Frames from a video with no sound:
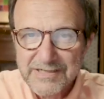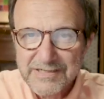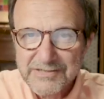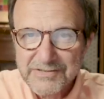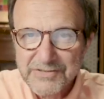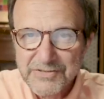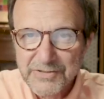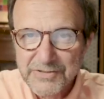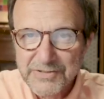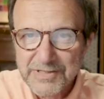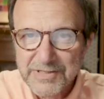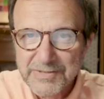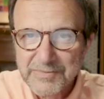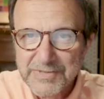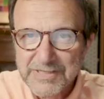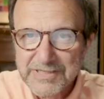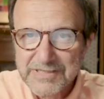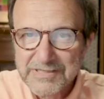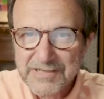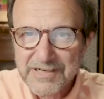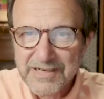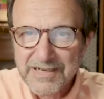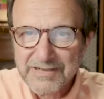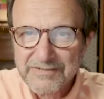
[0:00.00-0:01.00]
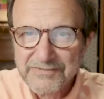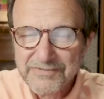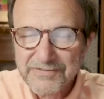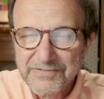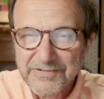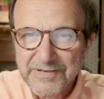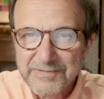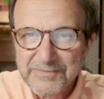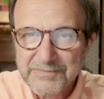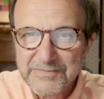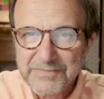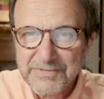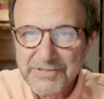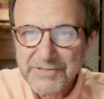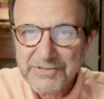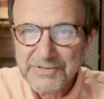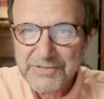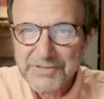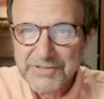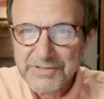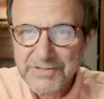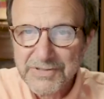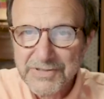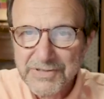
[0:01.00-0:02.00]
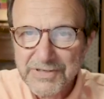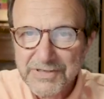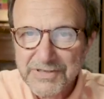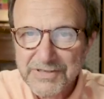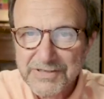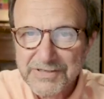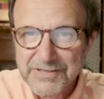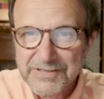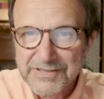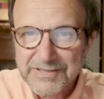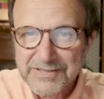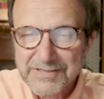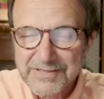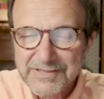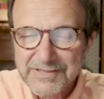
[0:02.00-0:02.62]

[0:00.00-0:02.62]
Joining me today from New York,